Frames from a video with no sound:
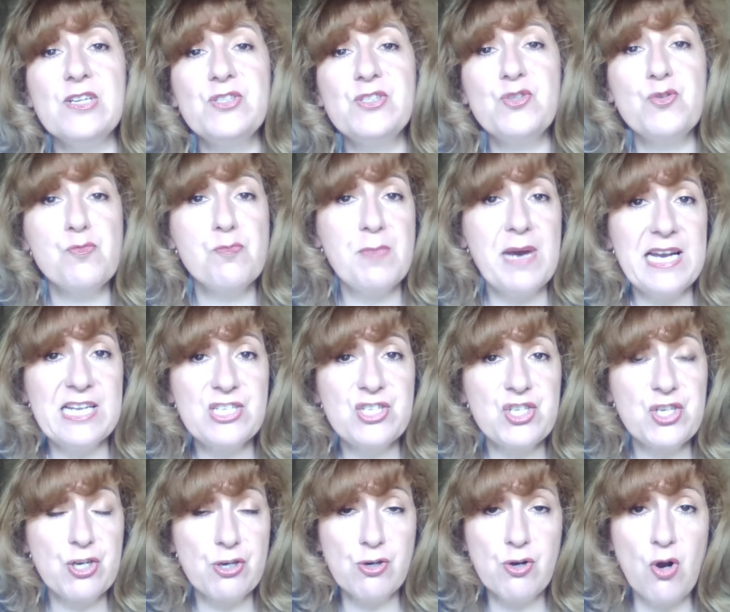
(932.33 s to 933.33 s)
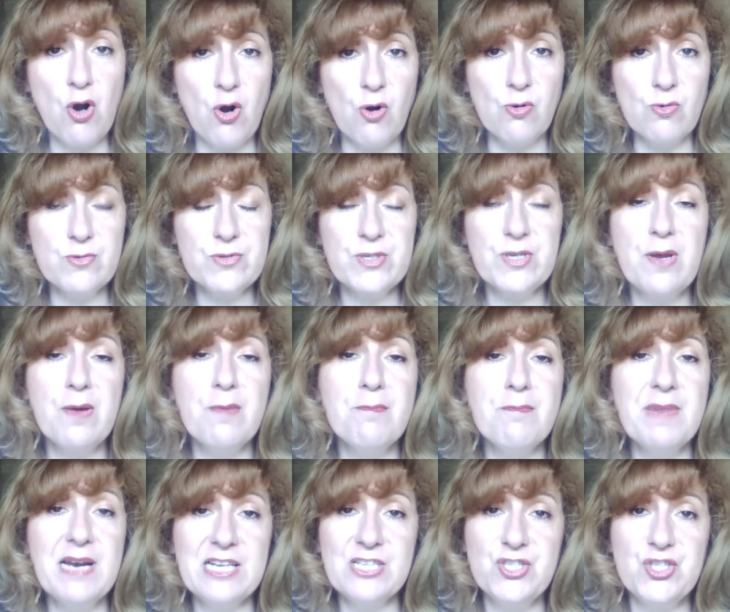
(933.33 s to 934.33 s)
to match a cult,
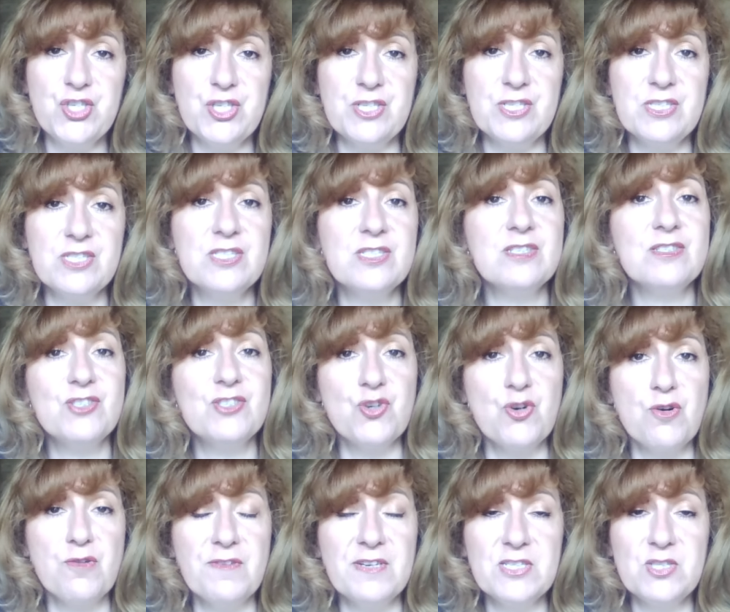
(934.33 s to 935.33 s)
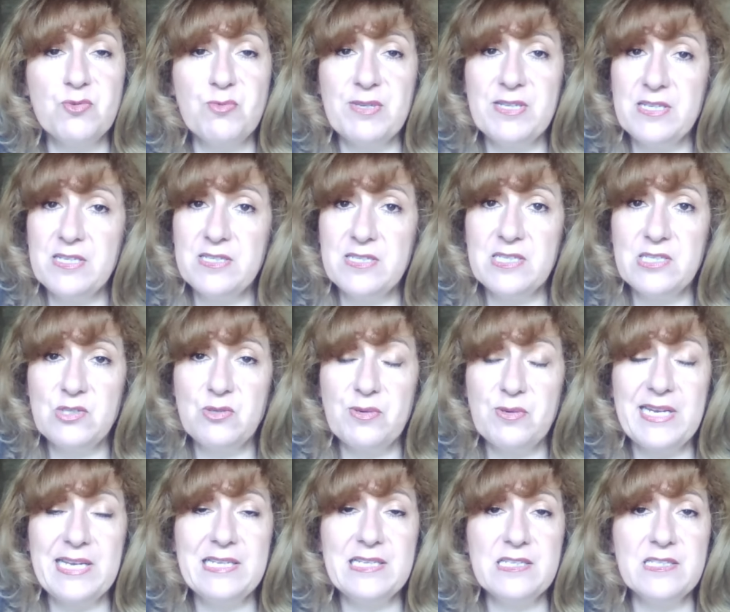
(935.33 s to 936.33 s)
matches Jehovah's Witnesses
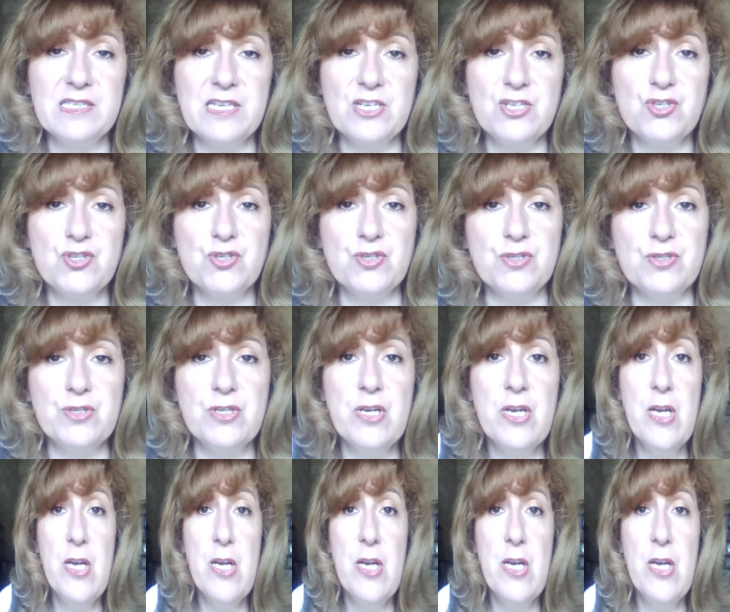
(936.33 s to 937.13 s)
organization